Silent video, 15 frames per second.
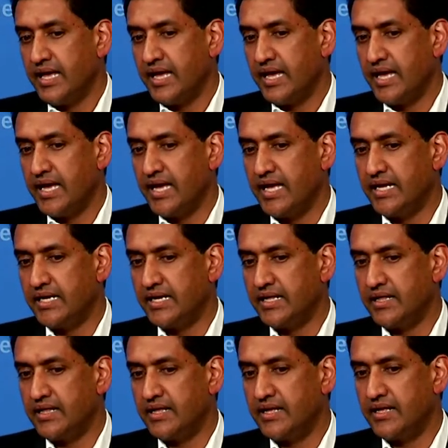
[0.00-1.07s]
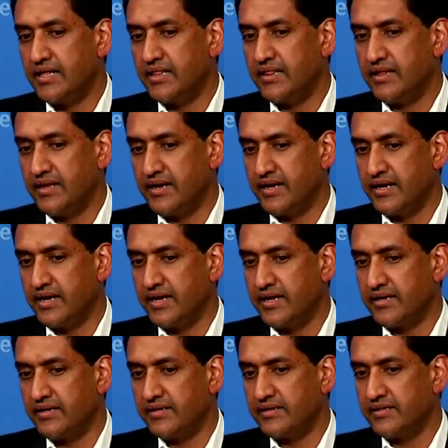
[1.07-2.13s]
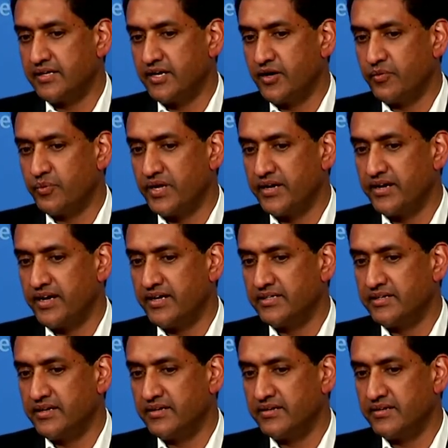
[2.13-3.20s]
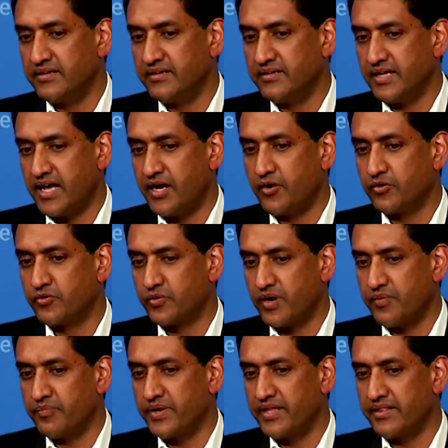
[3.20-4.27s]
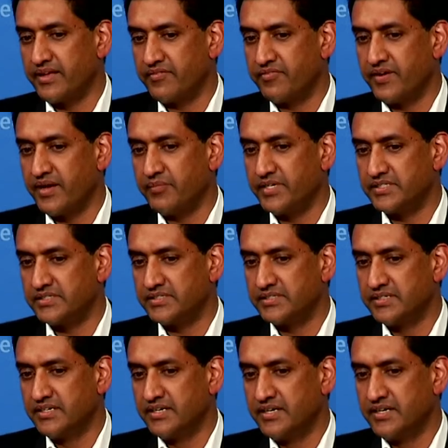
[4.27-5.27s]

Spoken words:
And then I had, you know, when Donald Trump had that famous